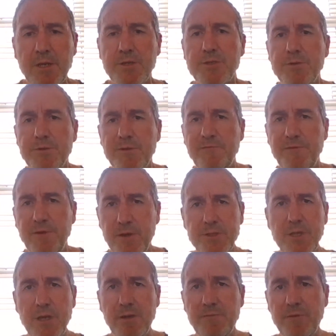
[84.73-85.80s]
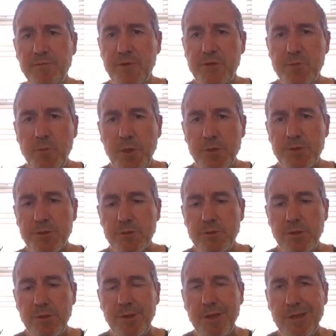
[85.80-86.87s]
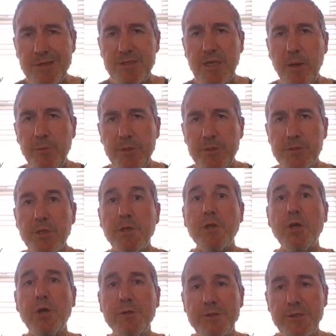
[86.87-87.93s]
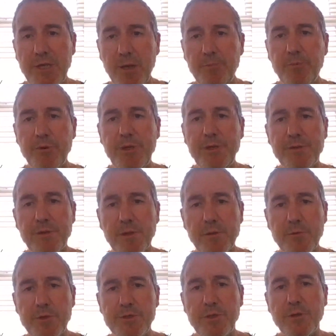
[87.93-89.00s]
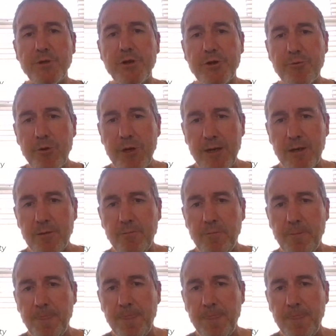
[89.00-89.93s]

So the first half of this module examines contemporary theories on crime